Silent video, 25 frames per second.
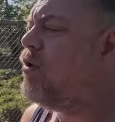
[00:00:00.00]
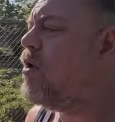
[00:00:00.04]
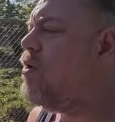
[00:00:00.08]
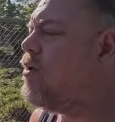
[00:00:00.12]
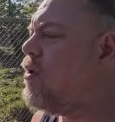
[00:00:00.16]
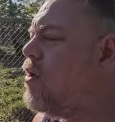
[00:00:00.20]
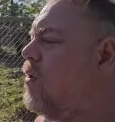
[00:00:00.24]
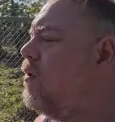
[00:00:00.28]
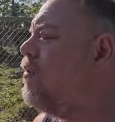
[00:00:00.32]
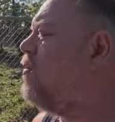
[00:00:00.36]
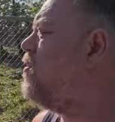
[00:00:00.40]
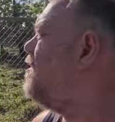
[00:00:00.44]

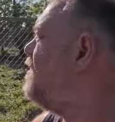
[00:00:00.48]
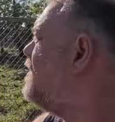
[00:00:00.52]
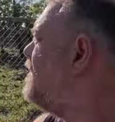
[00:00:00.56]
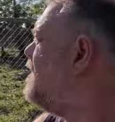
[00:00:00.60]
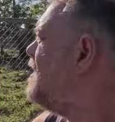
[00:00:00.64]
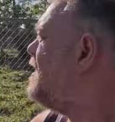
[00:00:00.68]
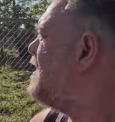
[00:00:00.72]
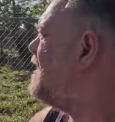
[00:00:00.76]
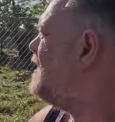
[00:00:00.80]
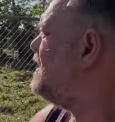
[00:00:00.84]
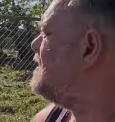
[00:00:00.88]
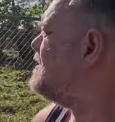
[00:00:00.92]

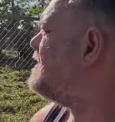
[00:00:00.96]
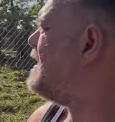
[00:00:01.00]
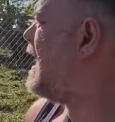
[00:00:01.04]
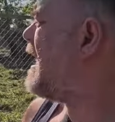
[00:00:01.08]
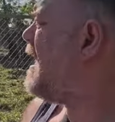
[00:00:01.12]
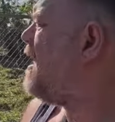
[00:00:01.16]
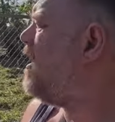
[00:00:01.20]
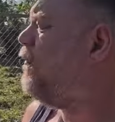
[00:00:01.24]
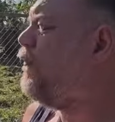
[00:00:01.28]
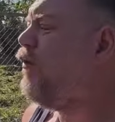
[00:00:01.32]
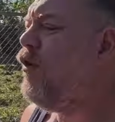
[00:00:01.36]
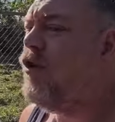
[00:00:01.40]
Let's
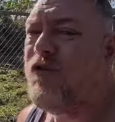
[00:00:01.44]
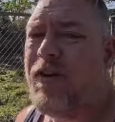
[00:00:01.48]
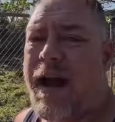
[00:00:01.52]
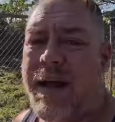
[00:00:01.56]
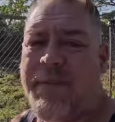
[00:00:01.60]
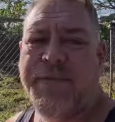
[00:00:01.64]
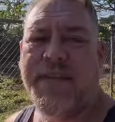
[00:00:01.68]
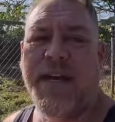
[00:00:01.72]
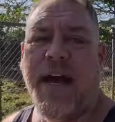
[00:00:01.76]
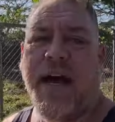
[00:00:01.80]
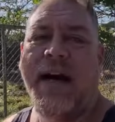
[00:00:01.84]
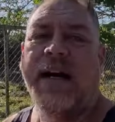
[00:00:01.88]
get a Ford
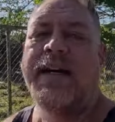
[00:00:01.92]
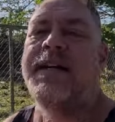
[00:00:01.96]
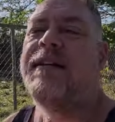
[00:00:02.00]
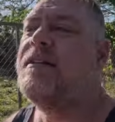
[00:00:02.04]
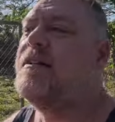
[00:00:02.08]
Raptor.